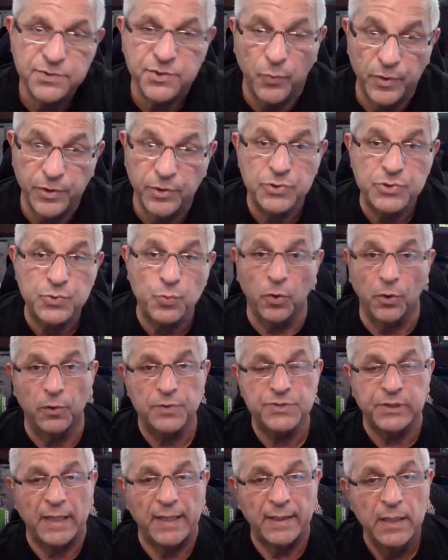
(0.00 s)
So we use
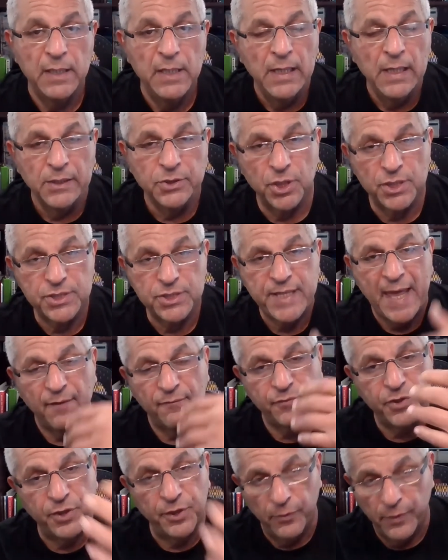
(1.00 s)
words like just out
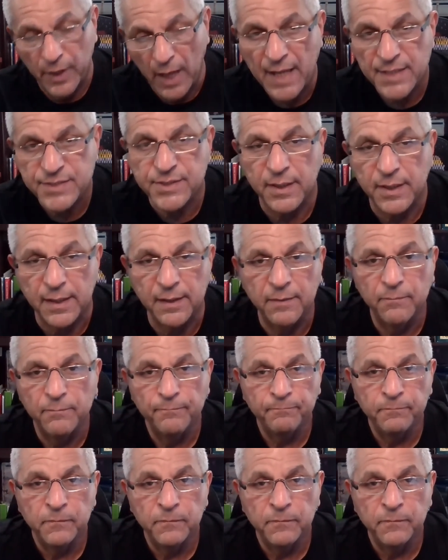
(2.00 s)
of curiosity.